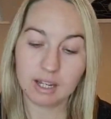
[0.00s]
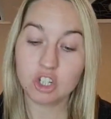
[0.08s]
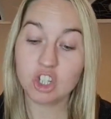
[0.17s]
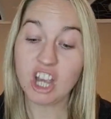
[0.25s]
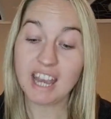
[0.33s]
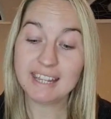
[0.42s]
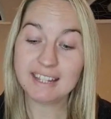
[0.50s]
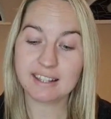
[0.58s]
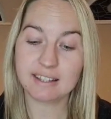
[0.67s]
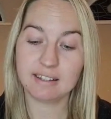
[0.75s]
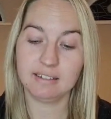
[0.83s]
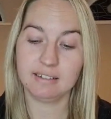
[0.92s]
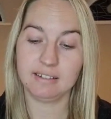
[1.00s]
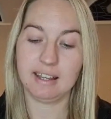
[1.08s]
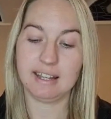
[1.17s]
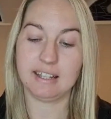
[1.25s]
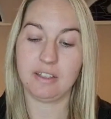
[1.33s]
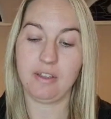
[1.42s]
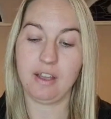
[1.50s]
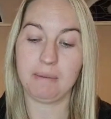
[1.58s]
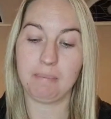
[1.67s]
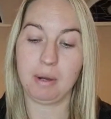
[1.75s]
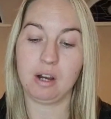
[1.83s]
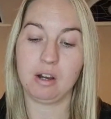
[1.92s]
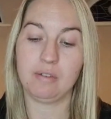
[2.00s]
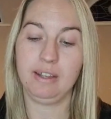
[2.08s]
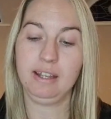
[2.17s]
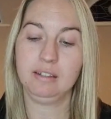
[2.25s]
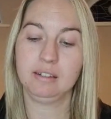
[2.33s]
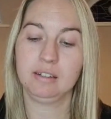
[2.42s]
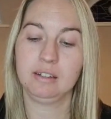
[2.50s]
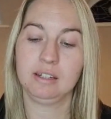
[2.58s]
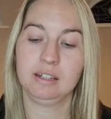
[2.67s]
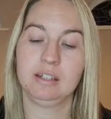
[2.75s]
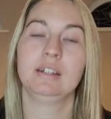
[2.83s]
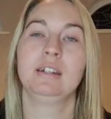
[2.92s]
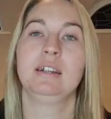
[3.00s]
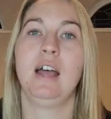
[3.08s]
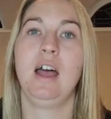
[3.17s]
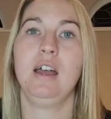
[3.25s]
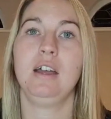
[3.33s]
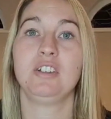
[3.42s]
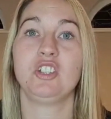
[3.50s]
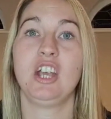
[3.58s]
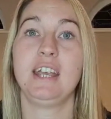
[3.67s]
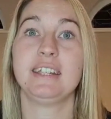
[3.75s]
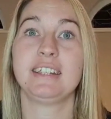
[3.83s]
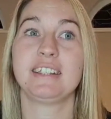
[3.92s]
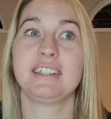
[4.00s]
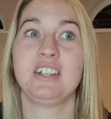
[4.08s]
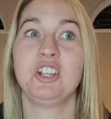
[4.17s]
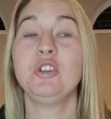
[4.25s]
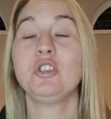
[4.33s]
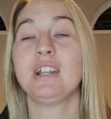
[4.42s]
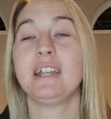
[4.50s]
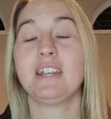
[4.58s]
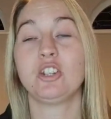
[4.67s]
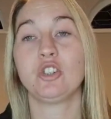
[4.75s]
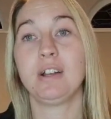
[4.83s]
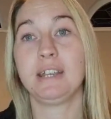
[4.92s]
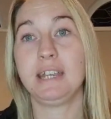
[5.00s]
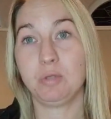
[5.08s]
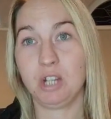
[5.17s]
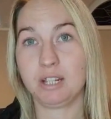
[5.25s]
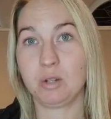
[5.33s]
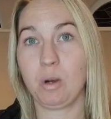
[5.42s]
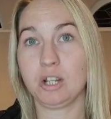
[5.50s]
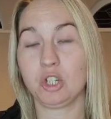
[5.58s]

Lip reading: Chase is the third part of it. Chase, usually they try and keep chase quite